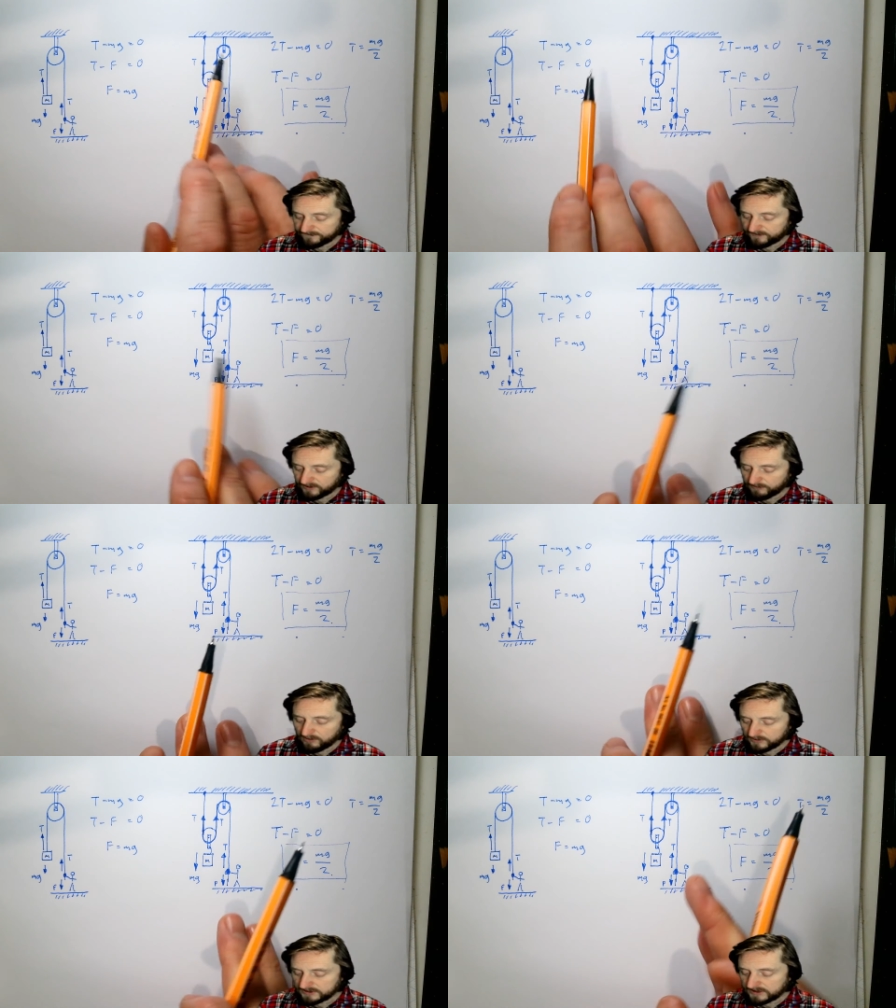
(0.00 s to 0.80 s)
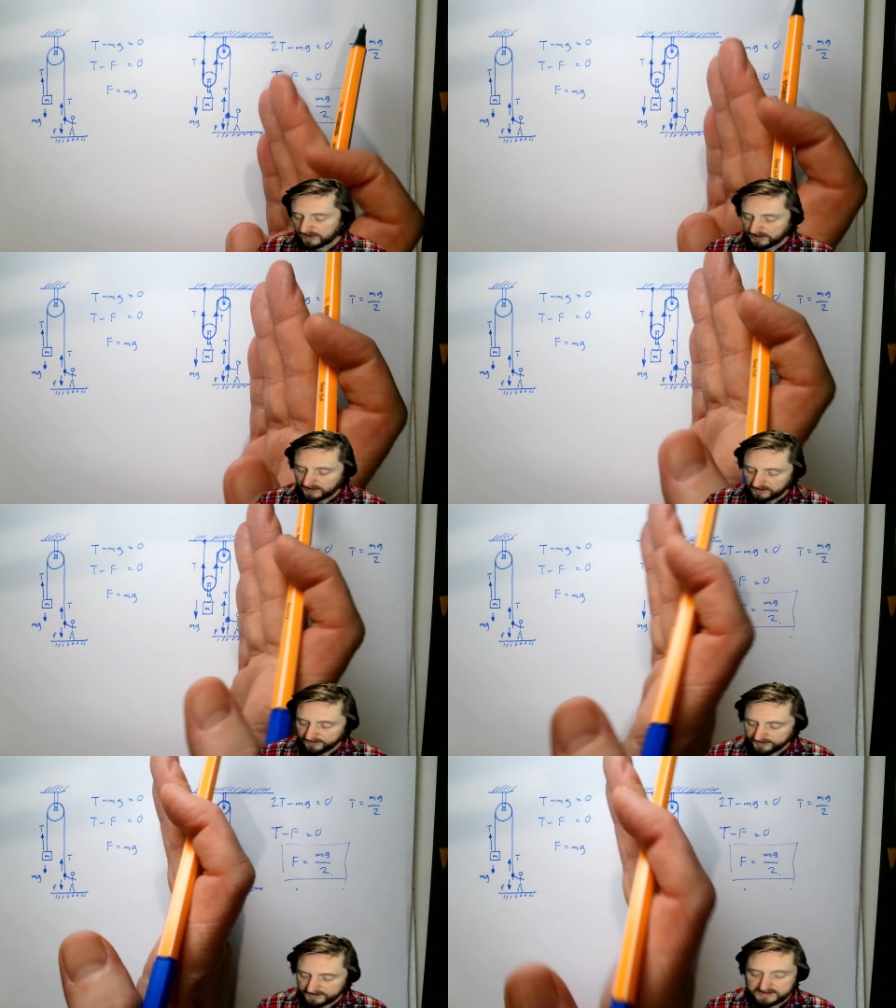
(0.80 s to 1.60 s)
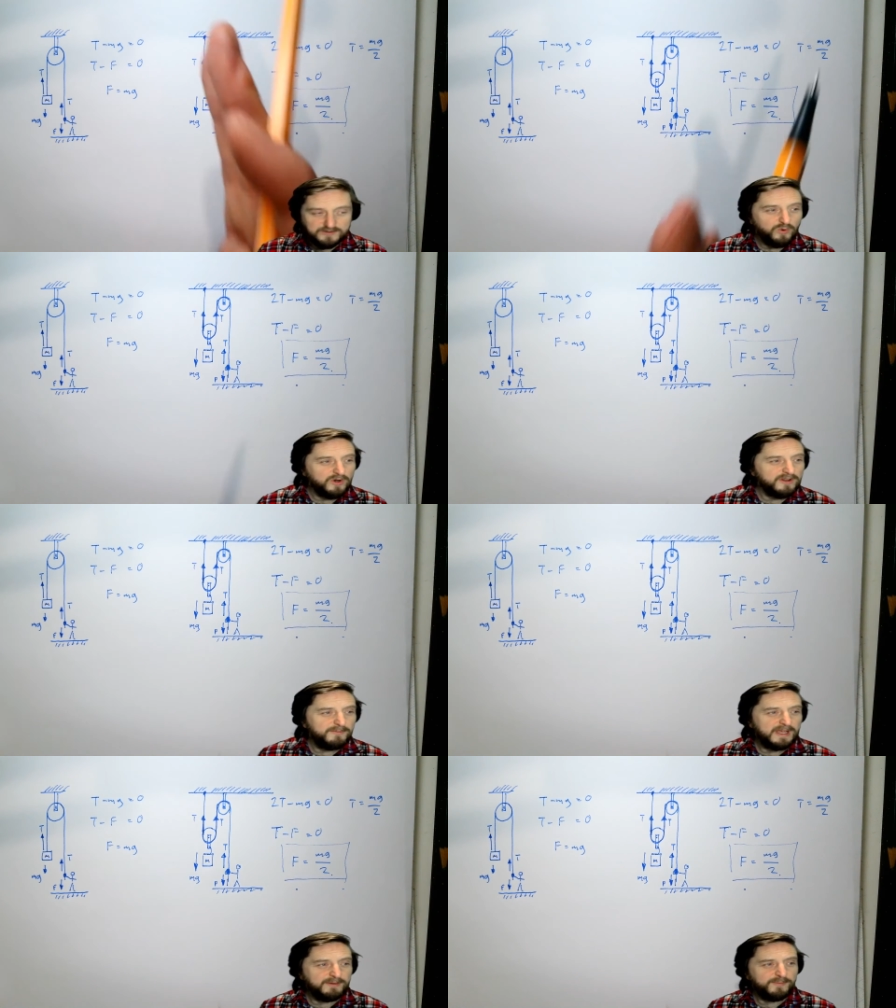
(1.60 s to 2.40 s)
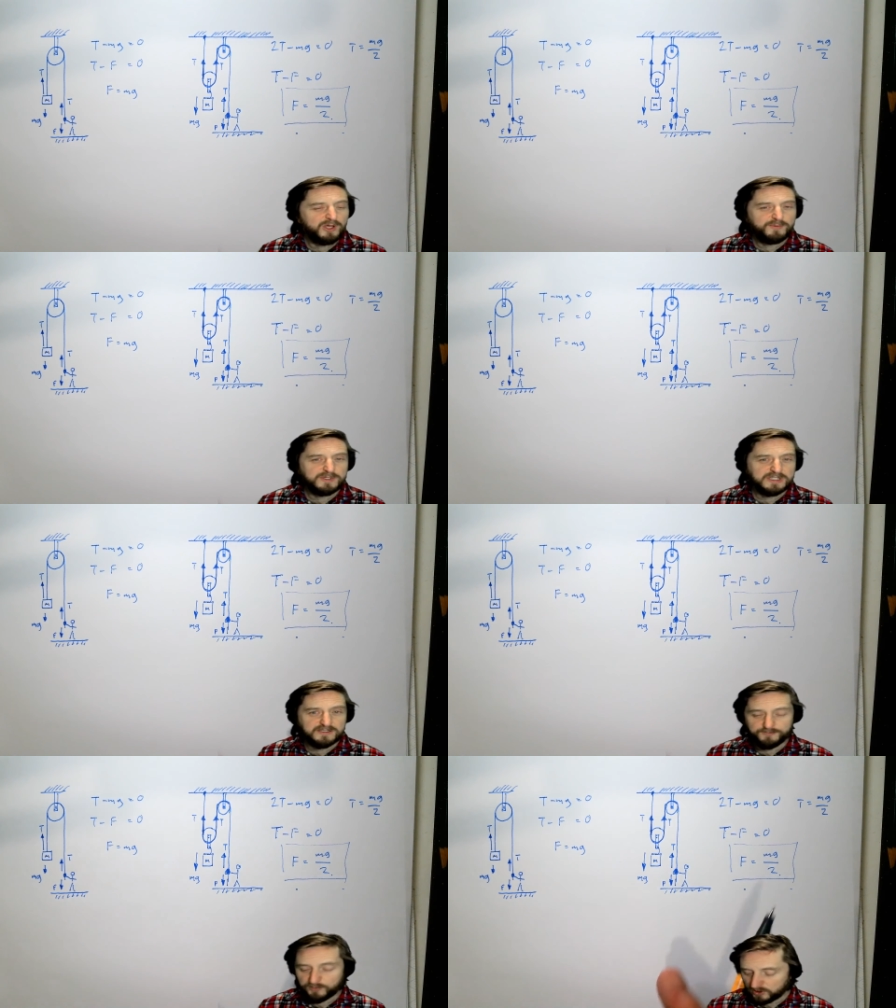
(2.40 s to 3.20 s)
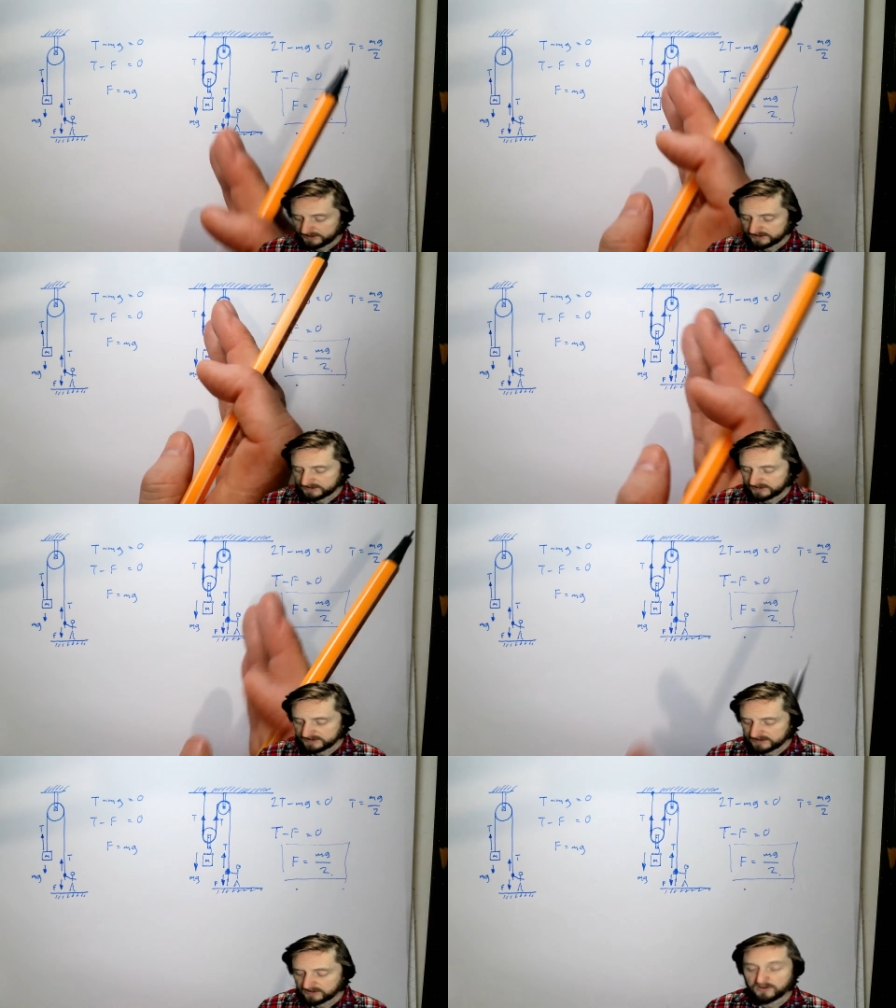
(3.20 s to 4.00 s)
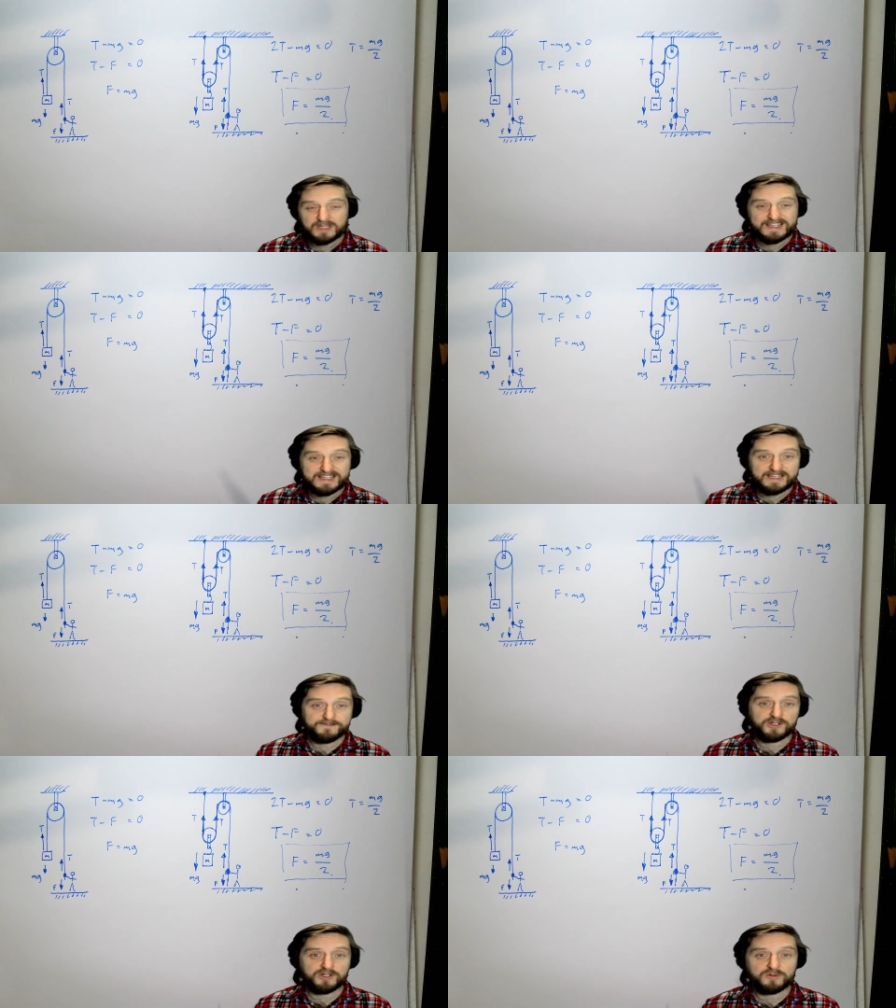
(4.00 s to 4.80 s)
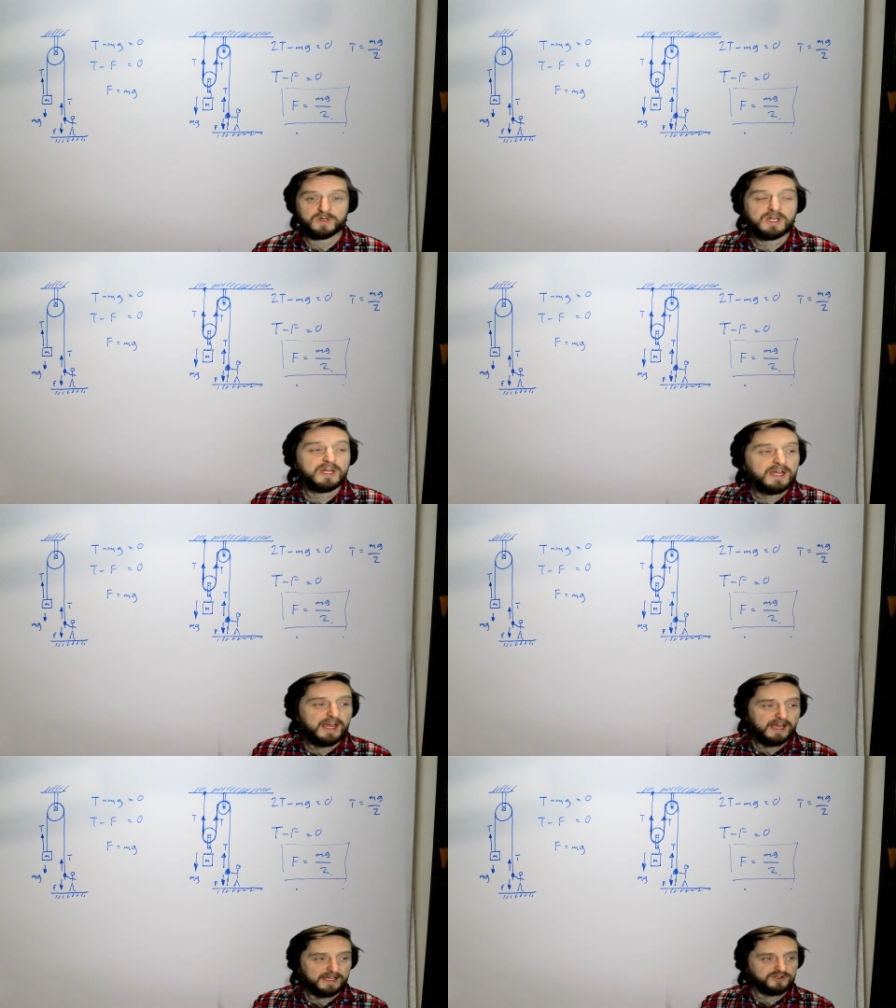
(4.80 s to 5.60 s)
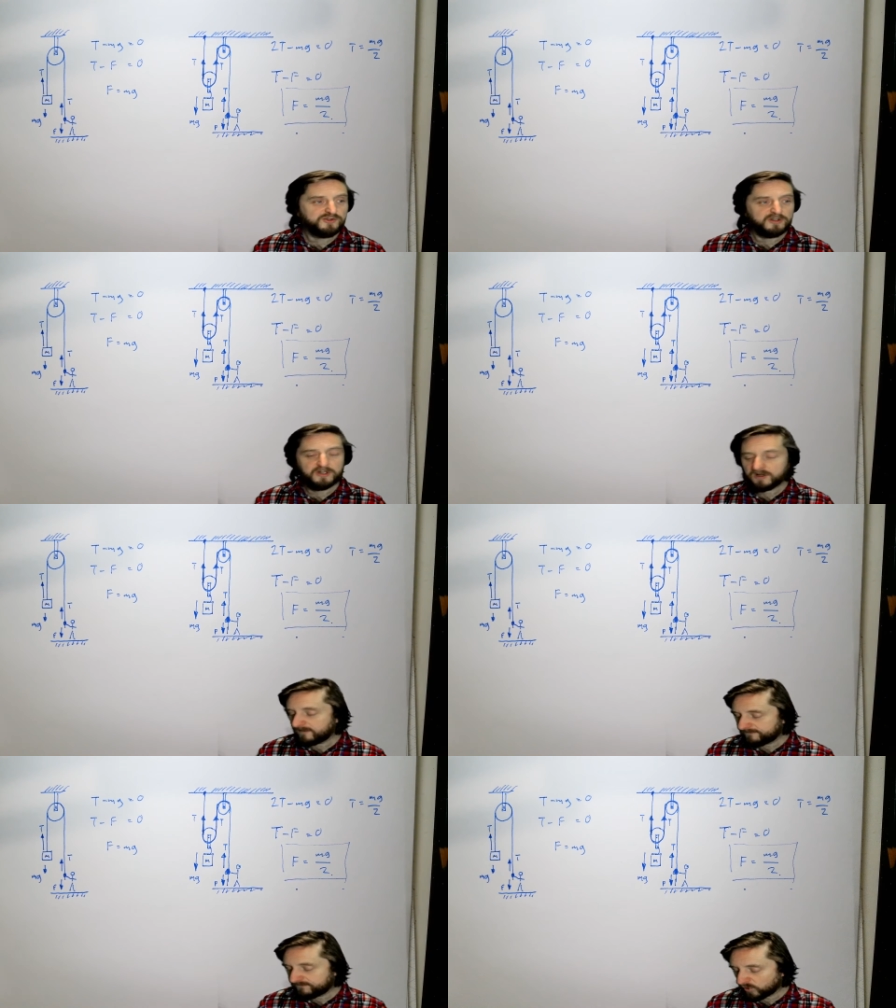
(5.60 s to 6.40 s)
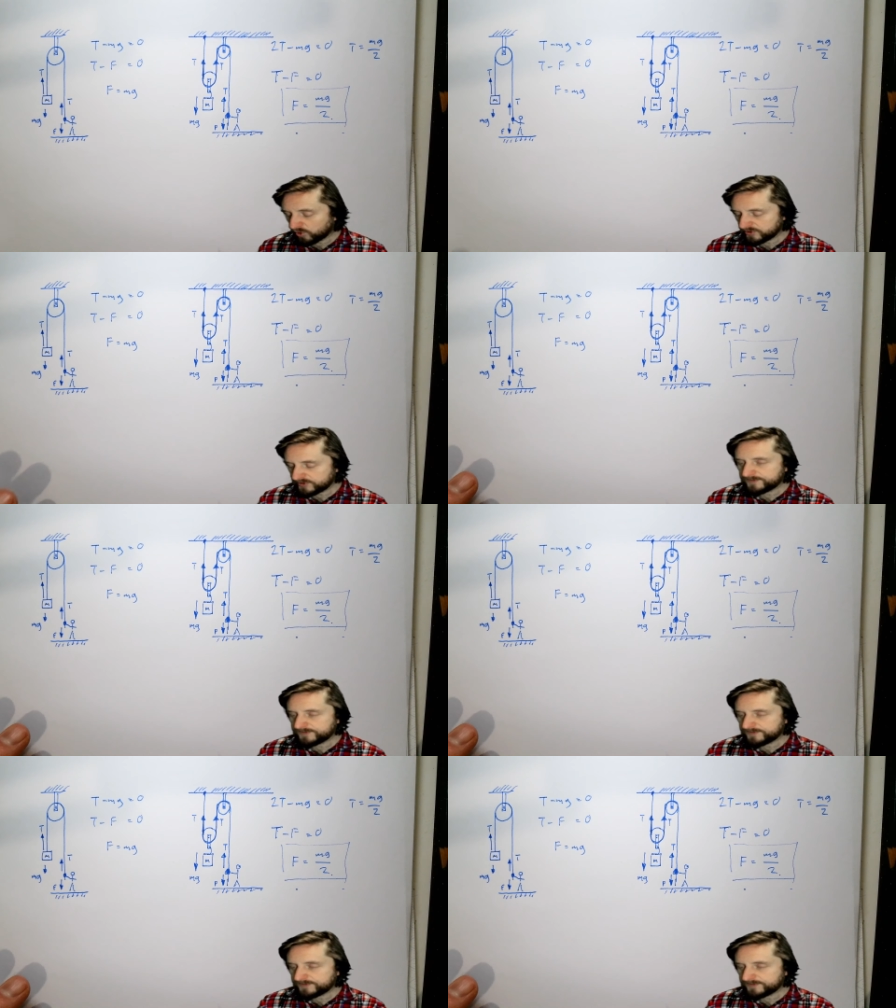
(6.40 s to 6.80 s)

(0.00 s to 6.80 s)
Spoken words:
For the moment, this is one of the main purposes of pulleys, is to give you extra force.